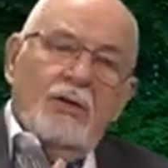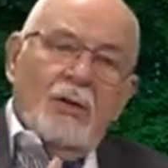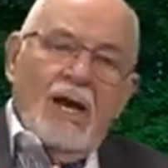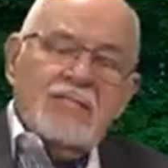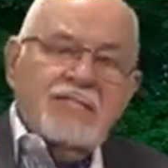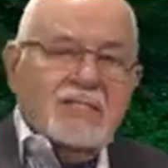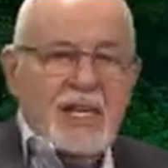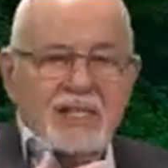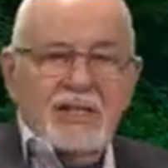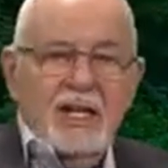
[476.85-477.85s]
Christ
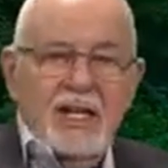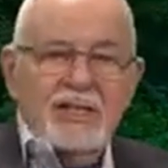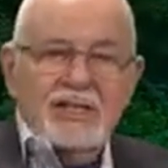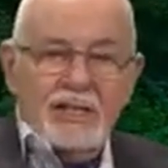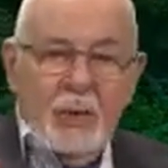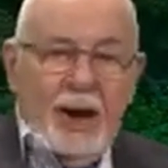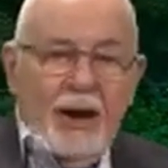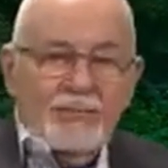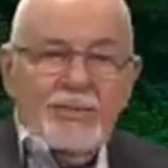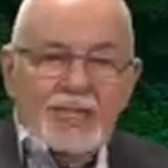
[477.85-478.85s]
said to his
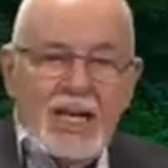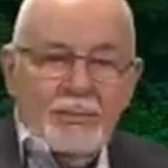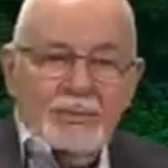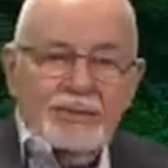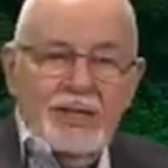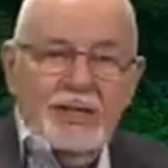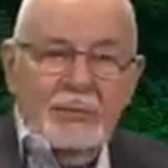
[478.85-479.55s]
12 disciples in the